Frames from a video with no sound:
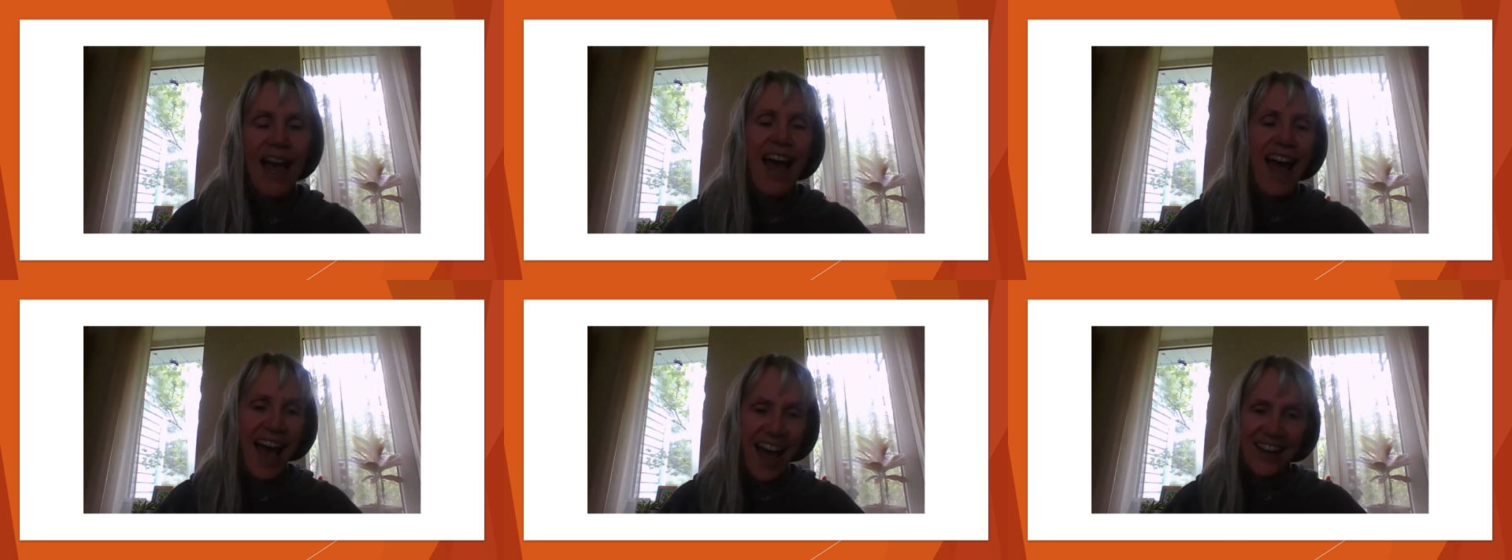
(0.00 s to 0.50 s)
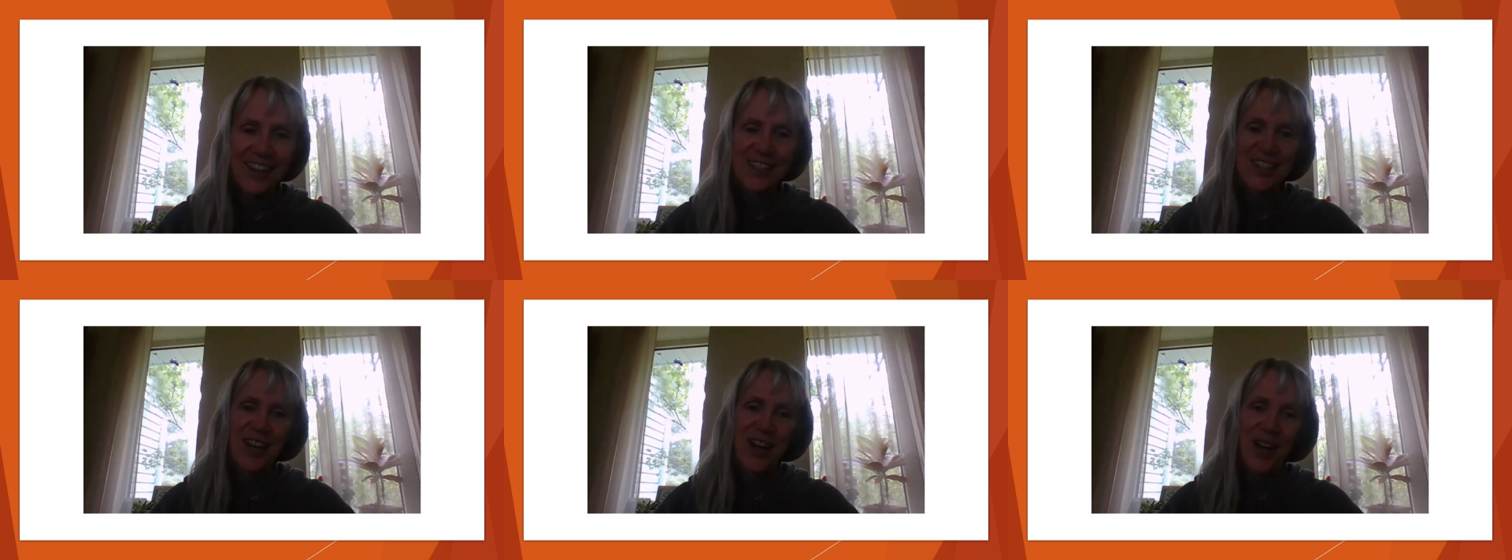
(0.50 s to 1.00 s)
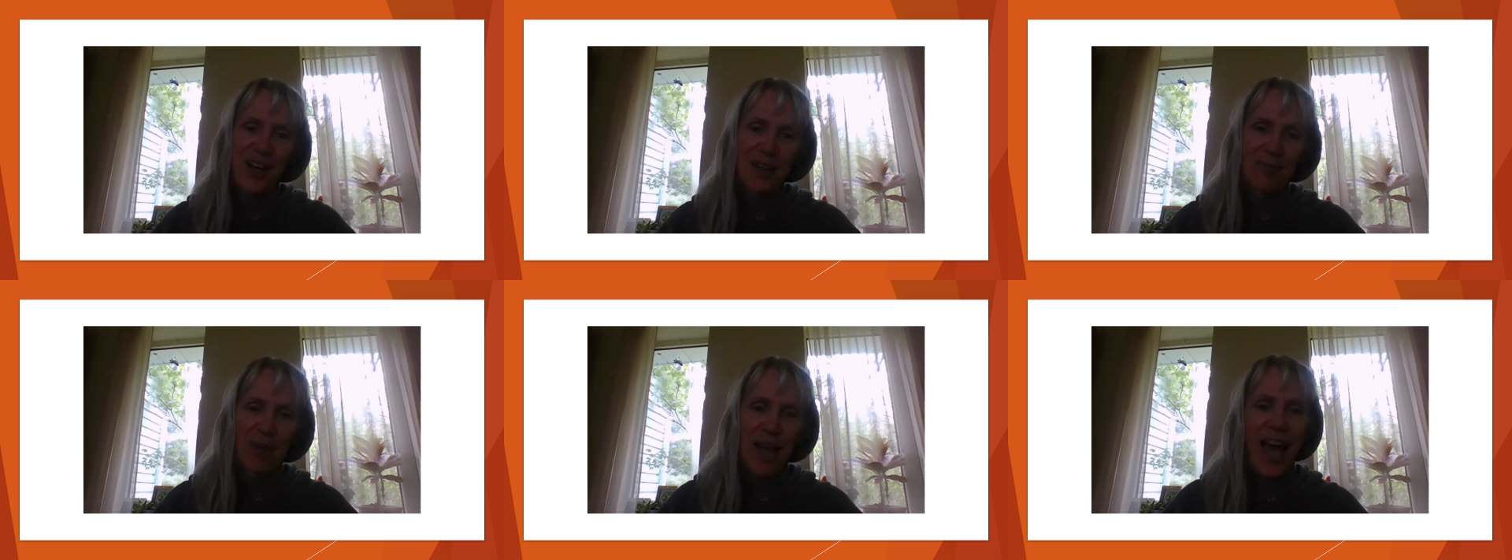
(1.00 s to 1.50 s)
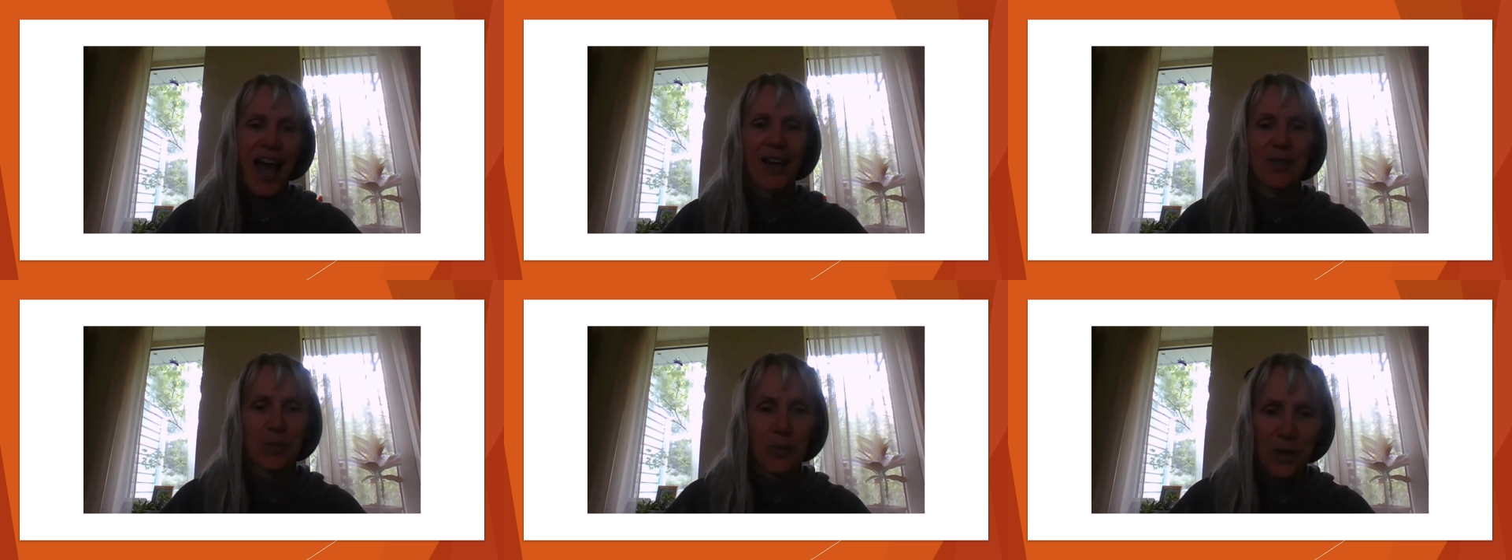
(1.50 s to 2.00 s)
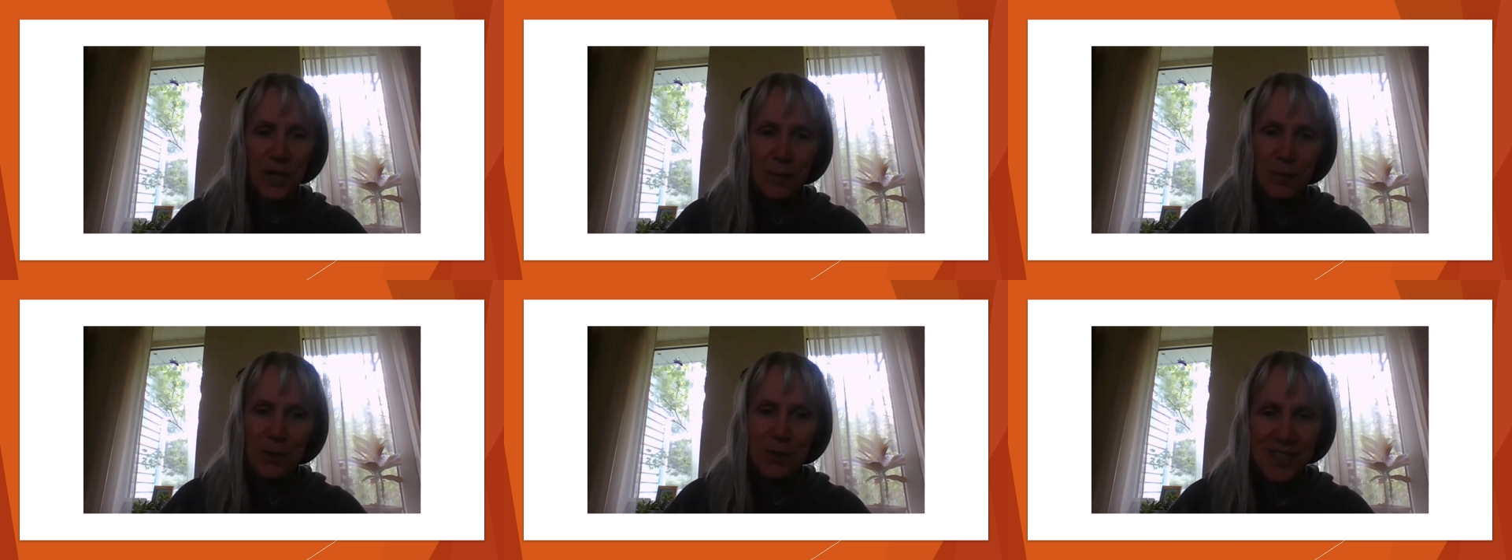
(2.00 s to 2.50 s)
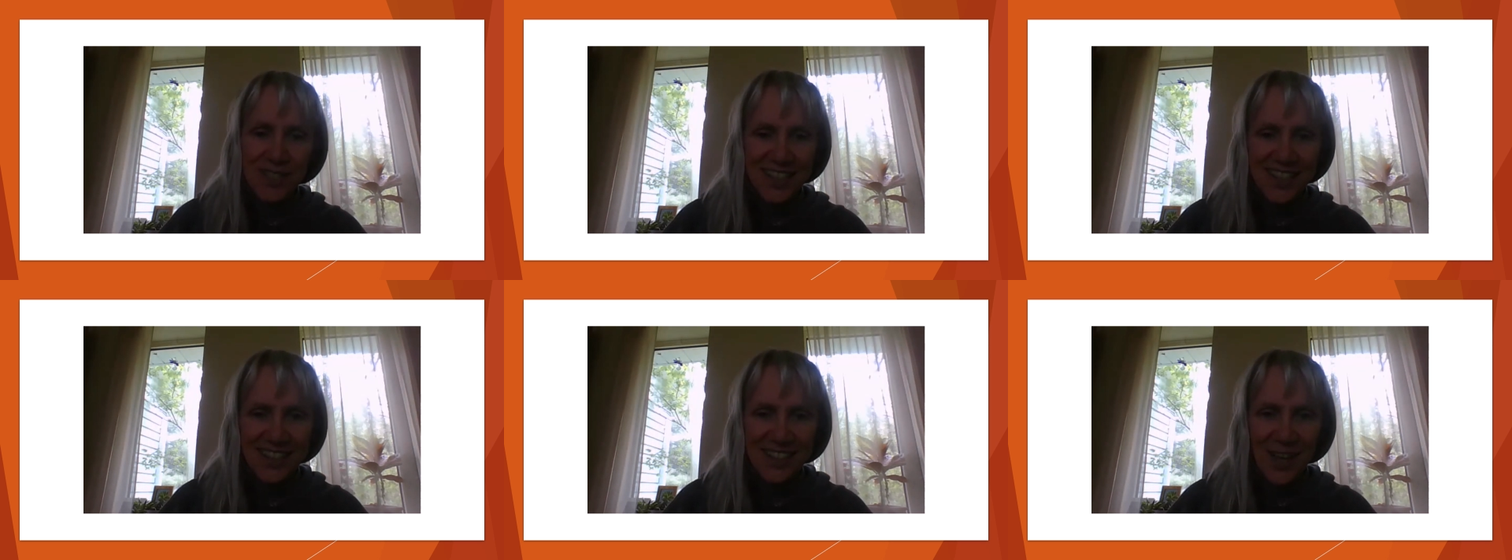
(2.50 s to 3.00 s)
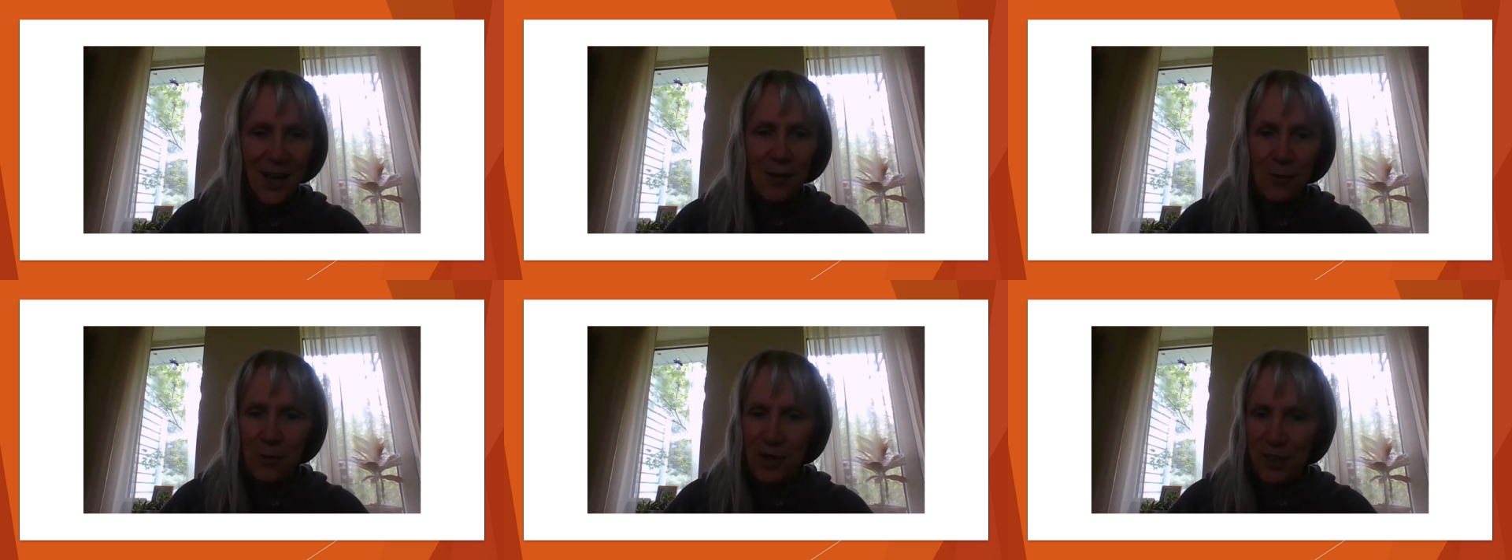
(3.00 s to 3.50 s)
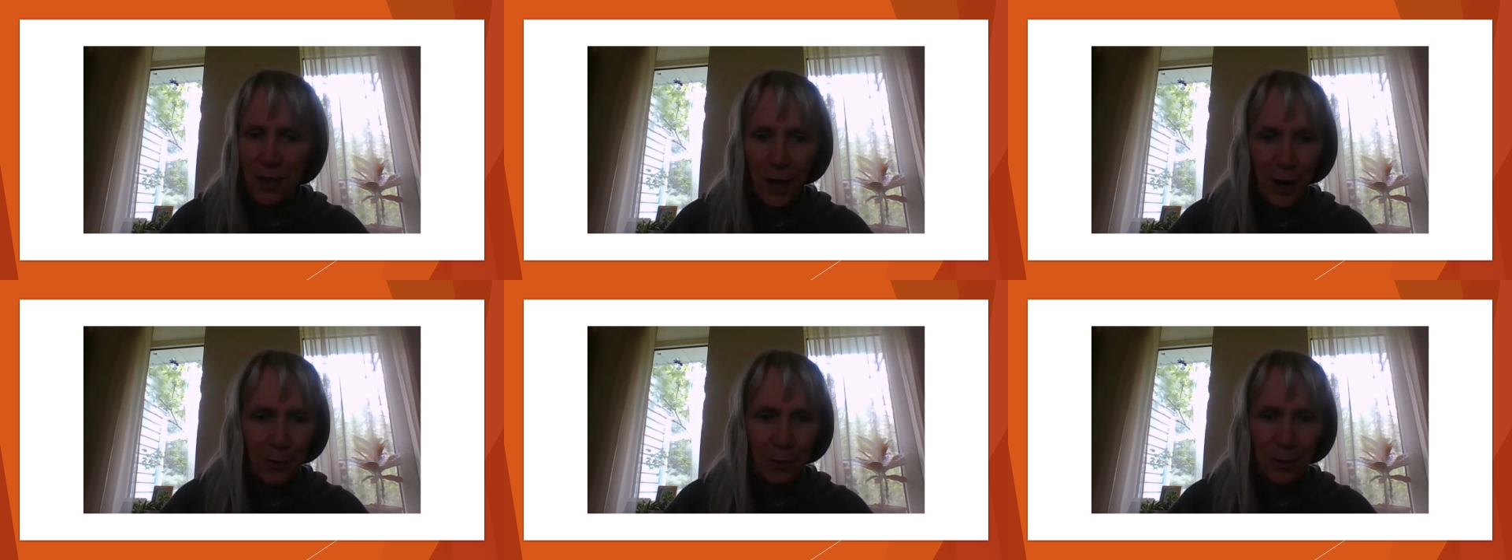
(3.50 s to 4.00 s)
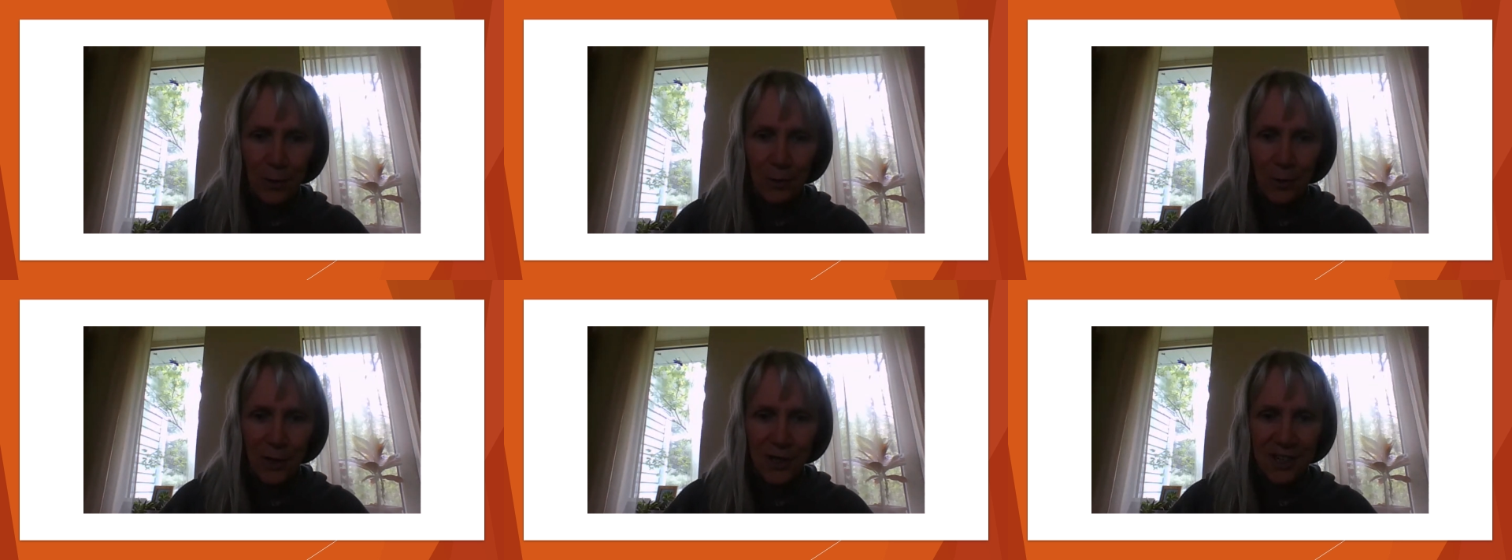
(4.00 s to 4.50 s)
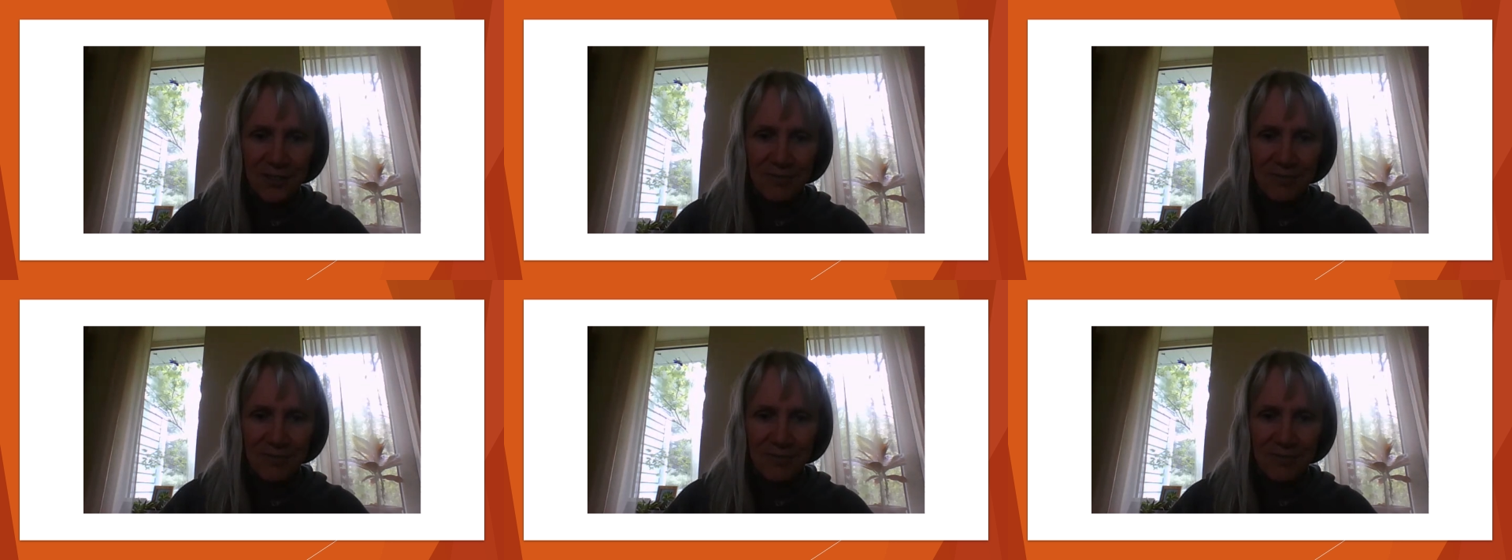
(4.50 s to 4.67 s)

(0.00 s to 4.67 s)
at a time as we proceed with our word work.